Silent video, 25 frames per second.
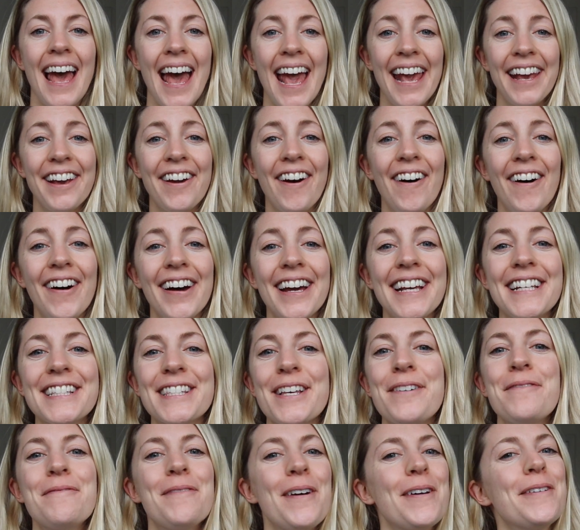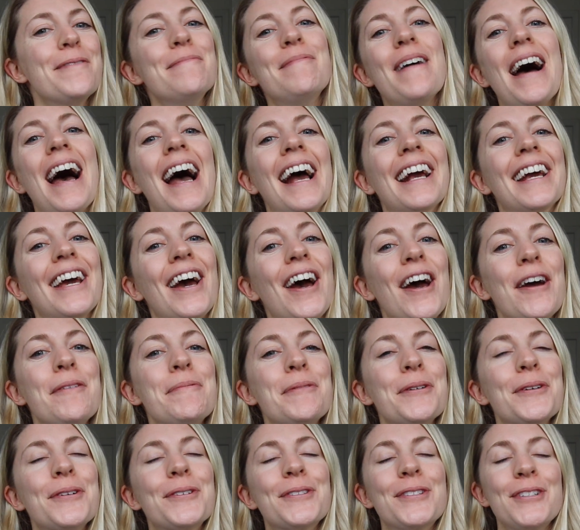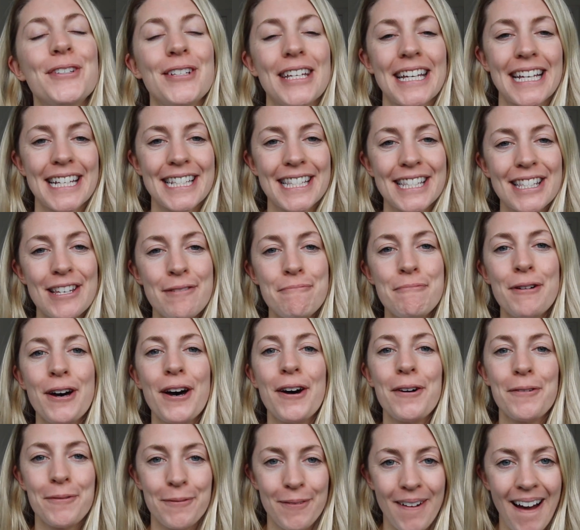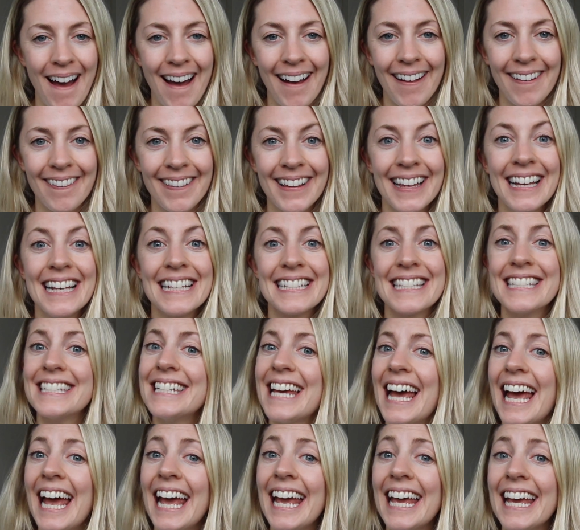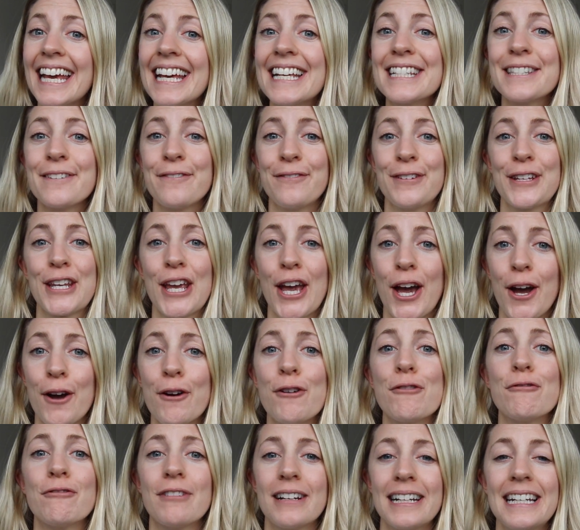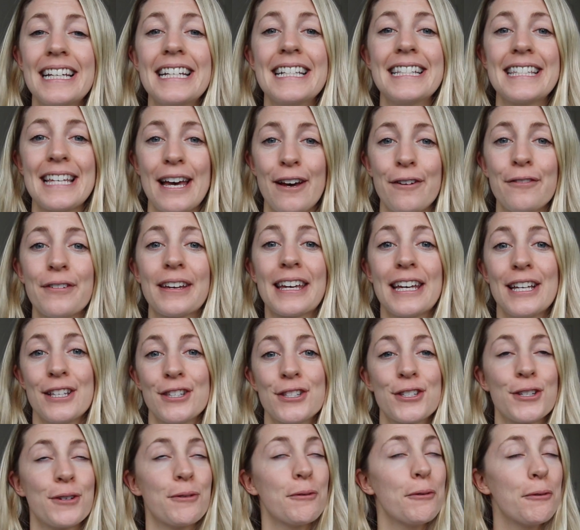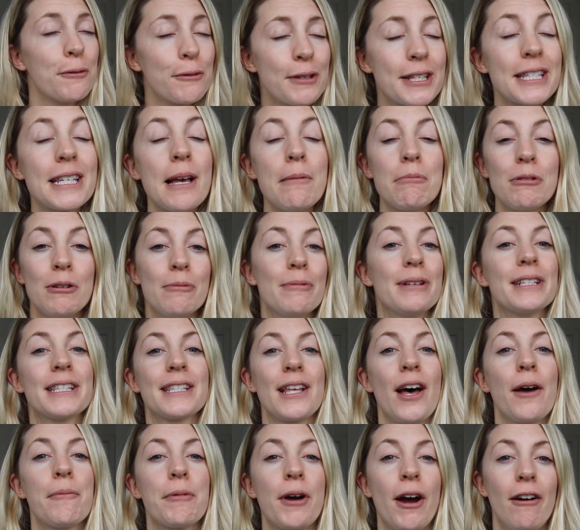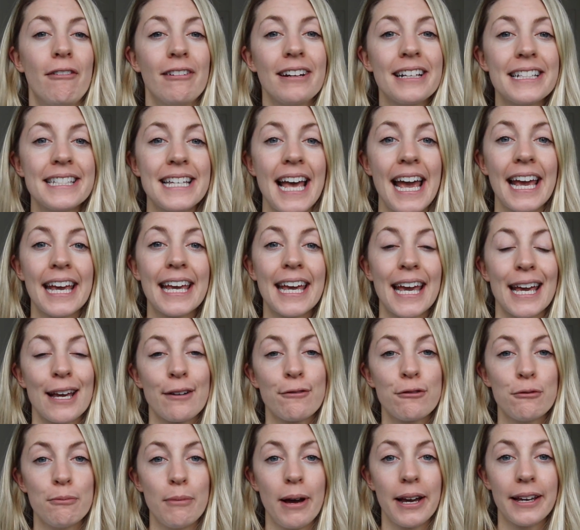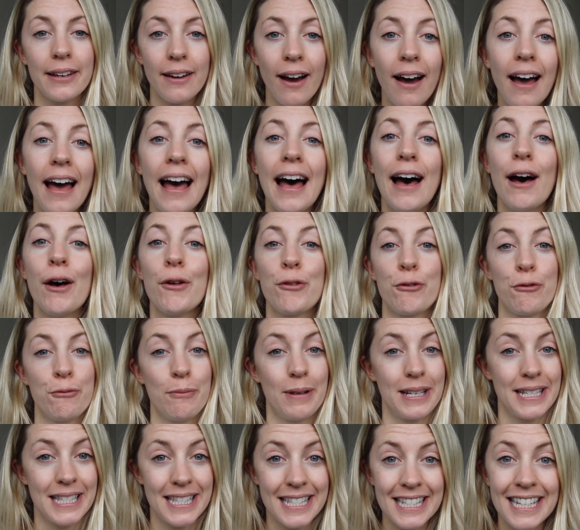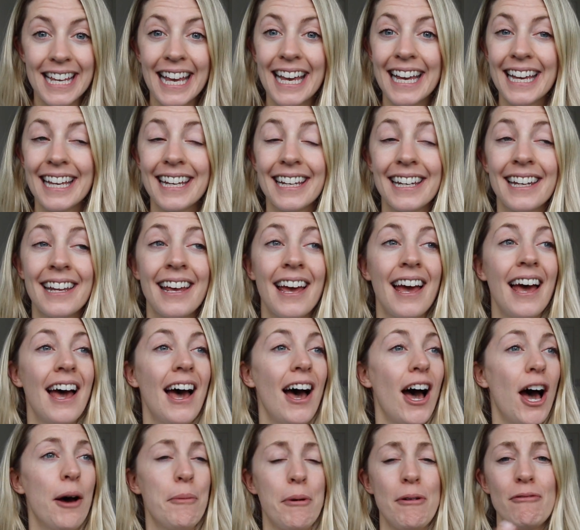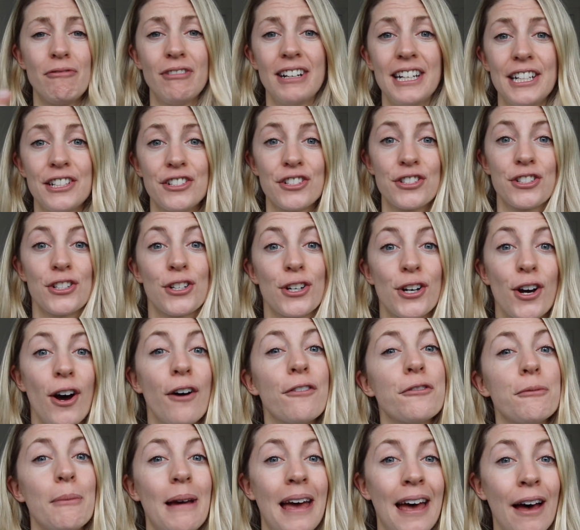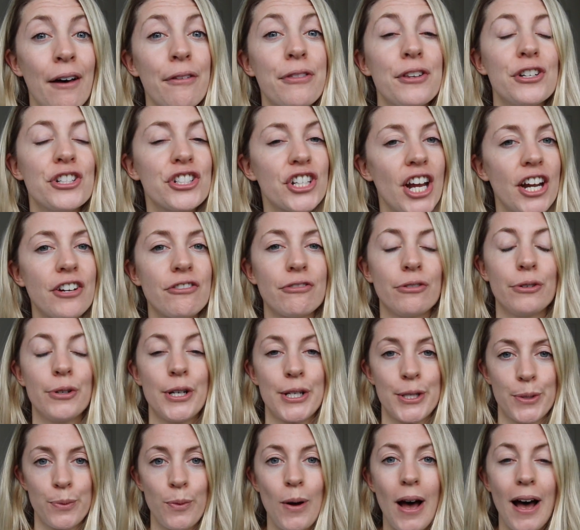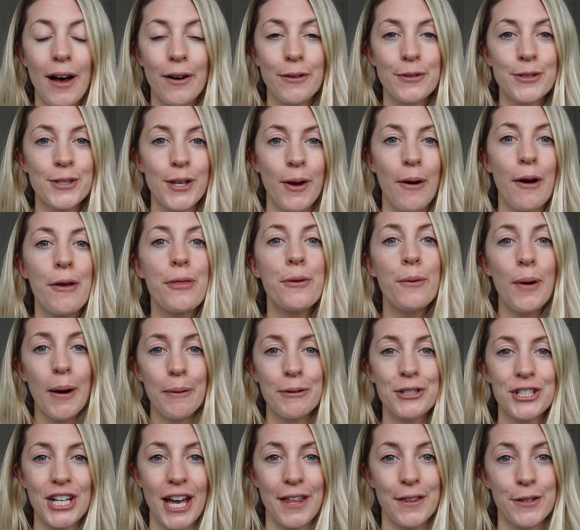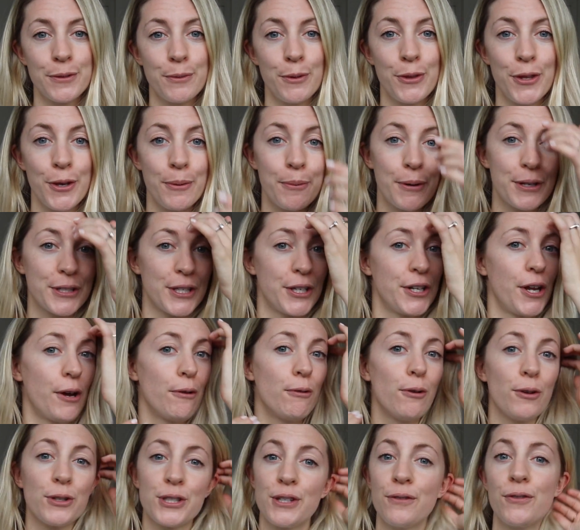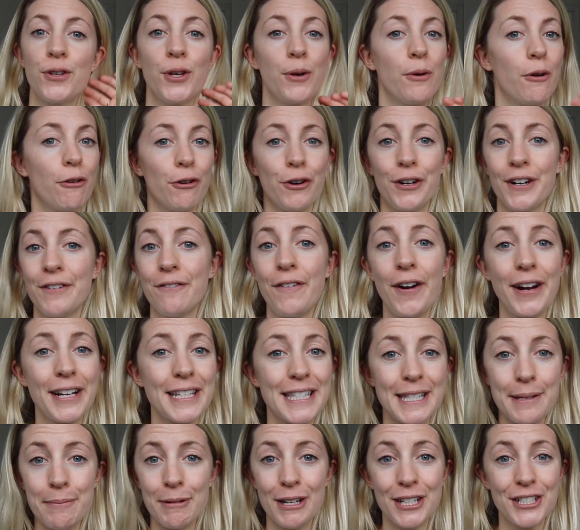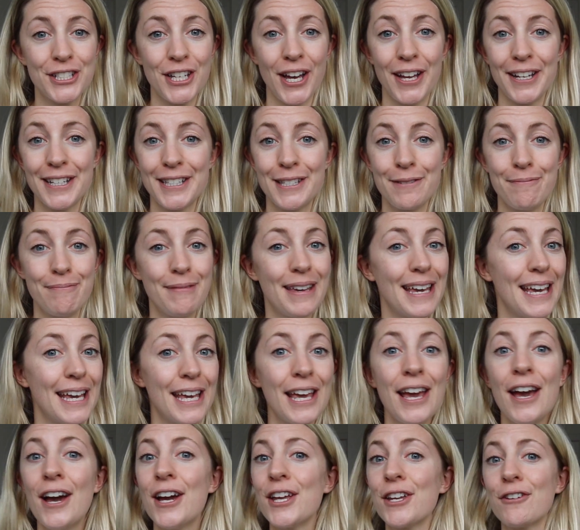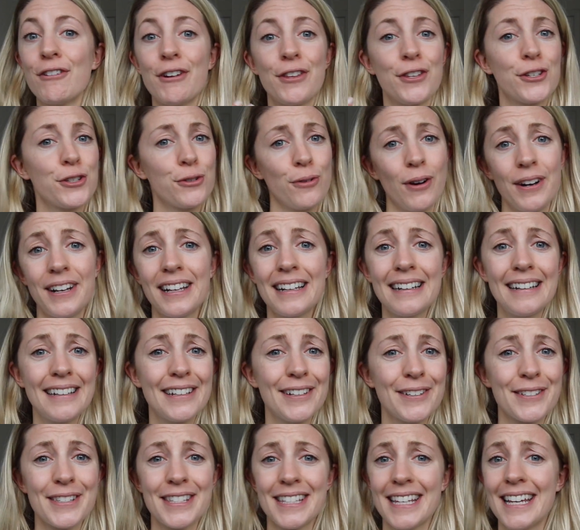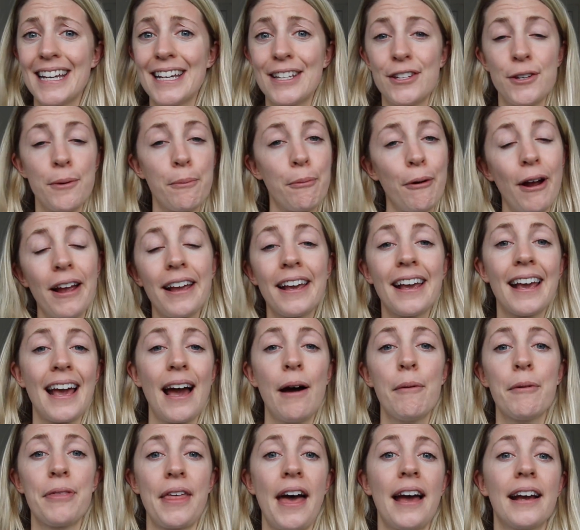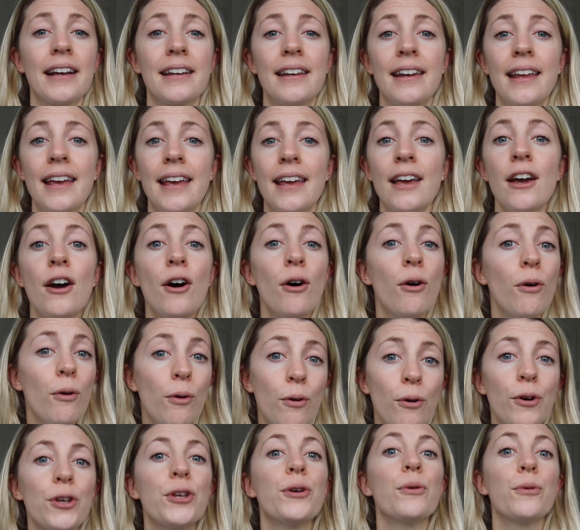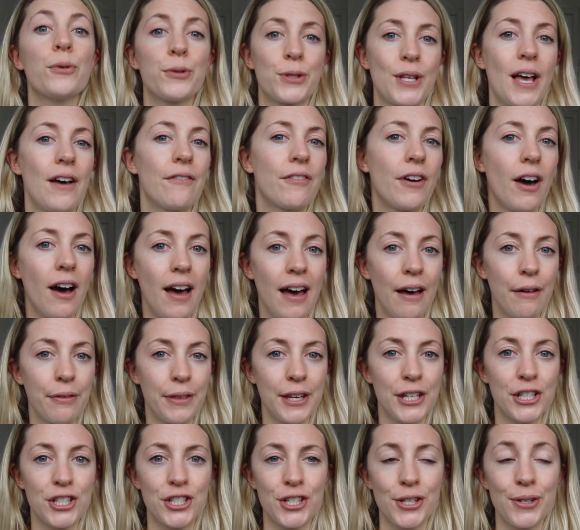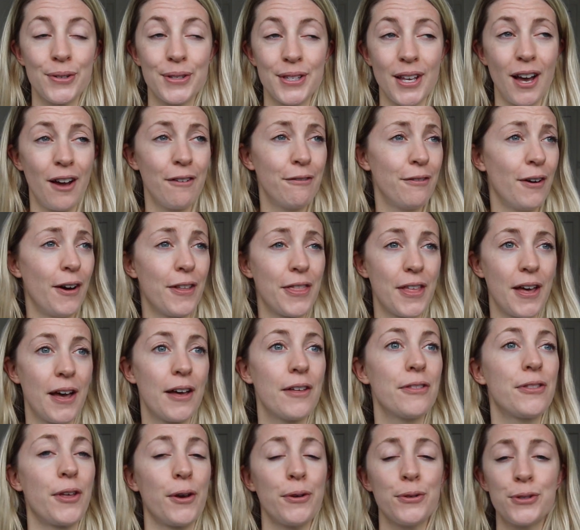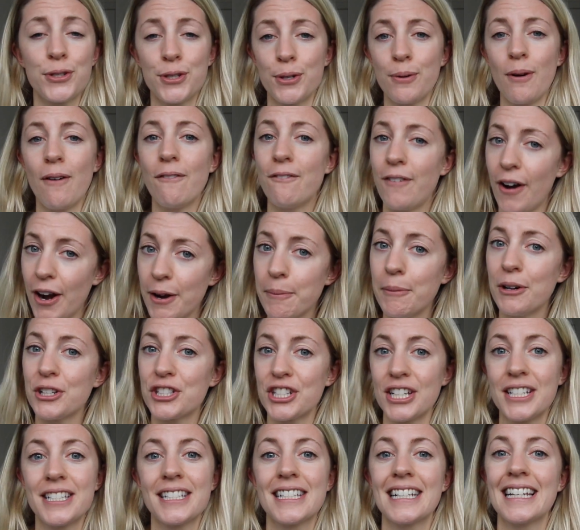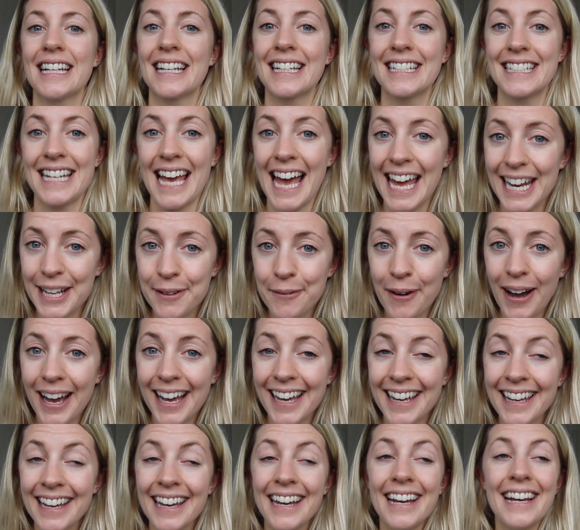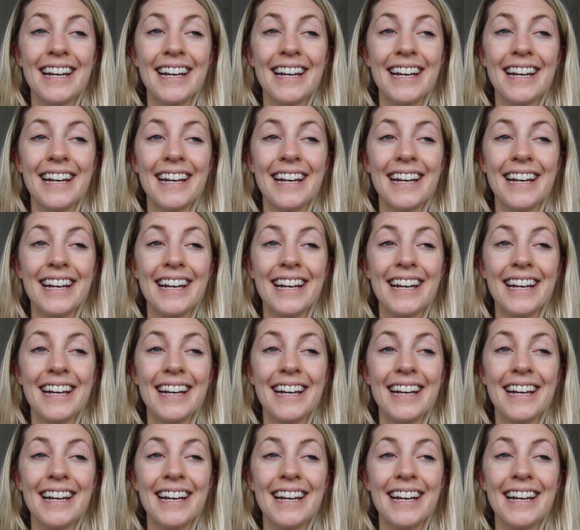Hey guys, welcome back. I hope you're all doing super well. Today is a video really delving into all the supplements that I'm currently taking for my gut health, for my skin, and really just to look after my health in general as well. So I thought I would share this with you because I know lots of you are on a very similar journey to me. You're either trying to clear your skin, you're breaking out with acne, or you also have gut health issues. I find that those two are very much interlinked anyway,